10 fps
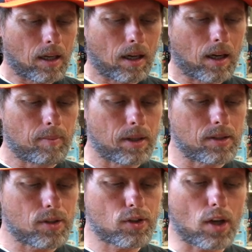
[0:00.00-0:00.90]
um,
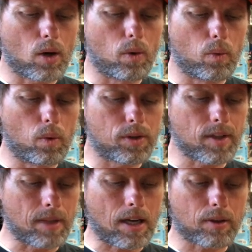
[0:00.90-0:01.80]
so
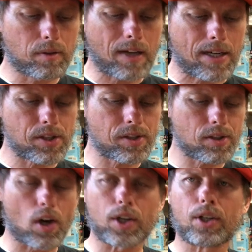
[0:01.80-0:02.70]
some of the other
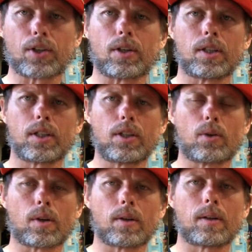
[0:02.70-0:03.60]
advantages are you're
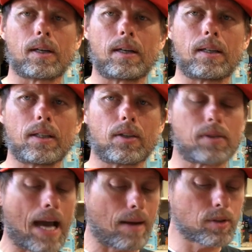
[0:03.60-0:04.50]

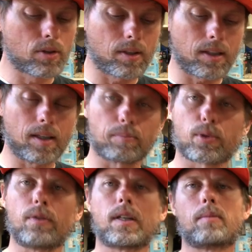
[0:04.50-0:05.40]
you're absolutely
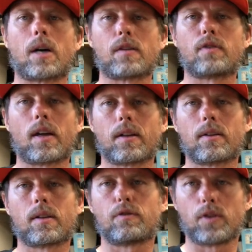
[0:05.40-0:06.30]
improving and modifying
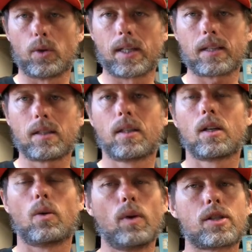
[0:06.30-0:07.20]
the fueling
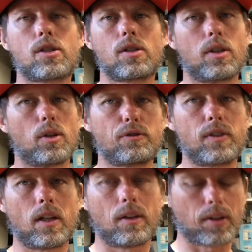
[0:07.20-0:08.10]
which you'll
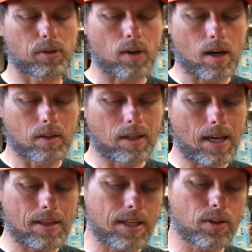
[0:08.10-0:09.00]
feel in the throttle,
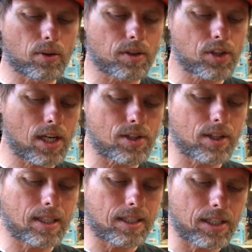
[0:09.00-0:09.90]
and then you are
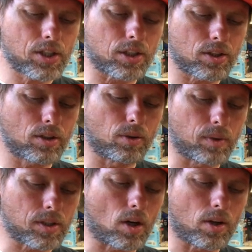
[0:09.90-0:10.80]
changing the ignition too,
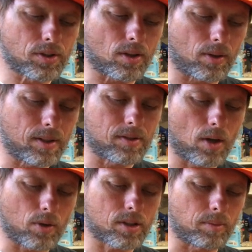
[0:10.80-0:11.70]
which also is
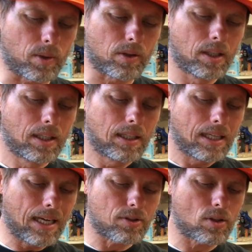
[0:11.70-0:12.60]
noticeable.
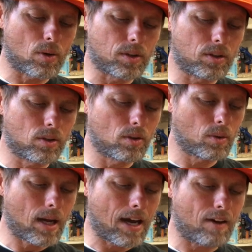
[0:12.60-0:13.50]
And so
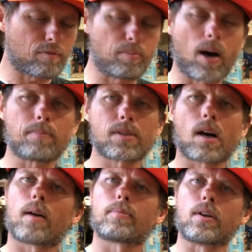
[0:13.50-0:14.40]
you have bumped
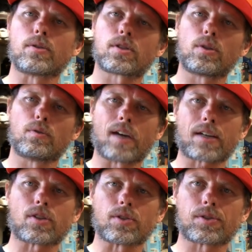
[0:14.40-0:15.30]
up those two
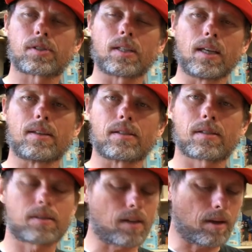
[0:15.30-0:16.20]
vectors in
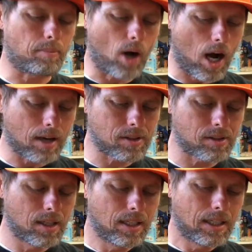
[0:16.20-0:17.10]
this uh,
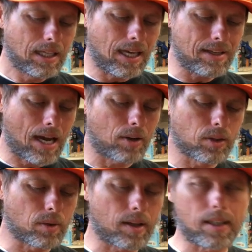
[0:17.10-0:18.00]
box, and now
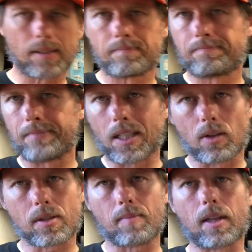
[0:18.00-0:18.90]
you're running, you
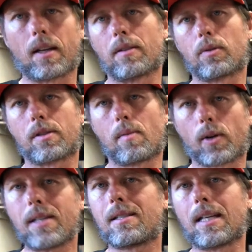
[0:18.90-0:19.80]
know, something that some
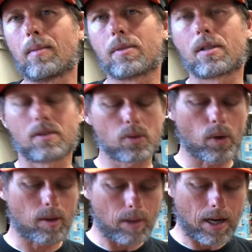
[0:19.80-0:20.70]
race teams
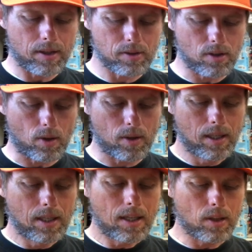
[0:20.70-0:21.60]
swear by. So
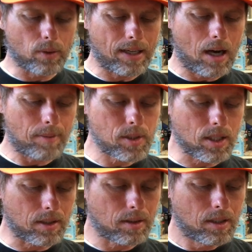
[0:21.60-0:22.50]
great
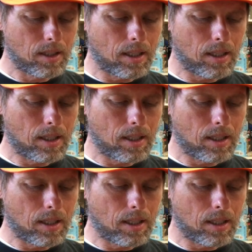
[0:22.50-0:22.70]
option,